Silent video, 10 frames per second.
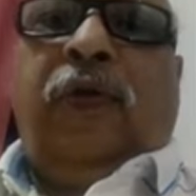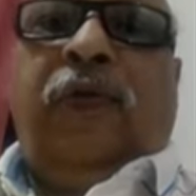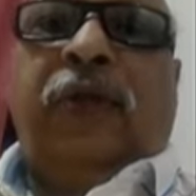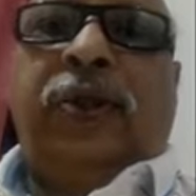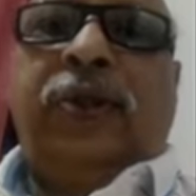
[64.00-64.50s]

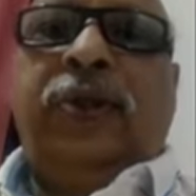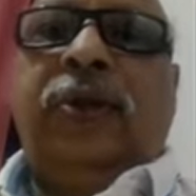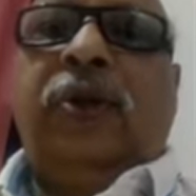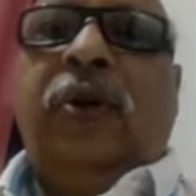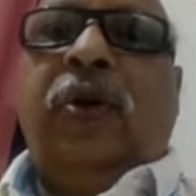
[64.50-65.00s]
first,
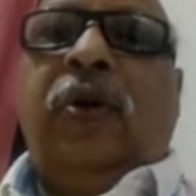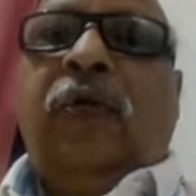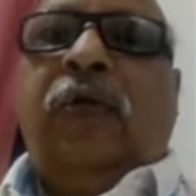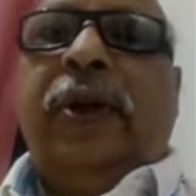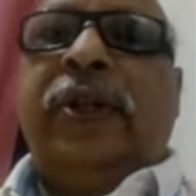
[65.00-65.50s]

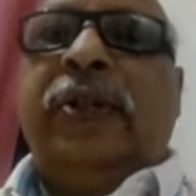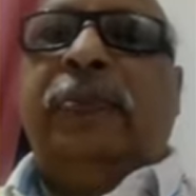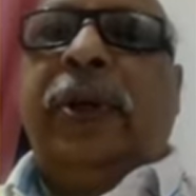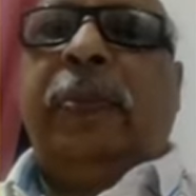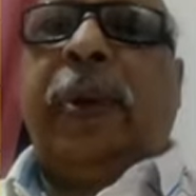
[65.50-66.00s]
what is
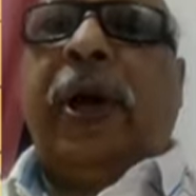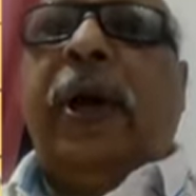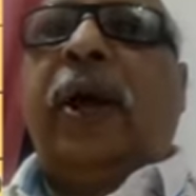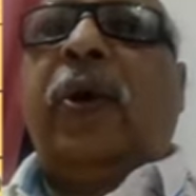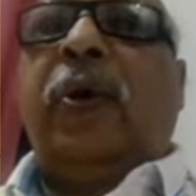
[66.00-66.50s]
mean by
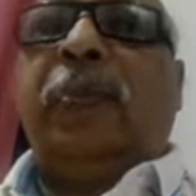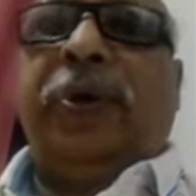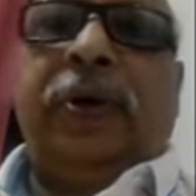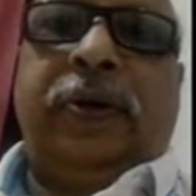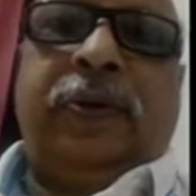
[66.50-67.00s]

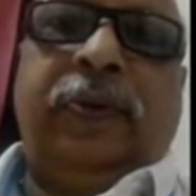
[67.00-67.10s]
computer?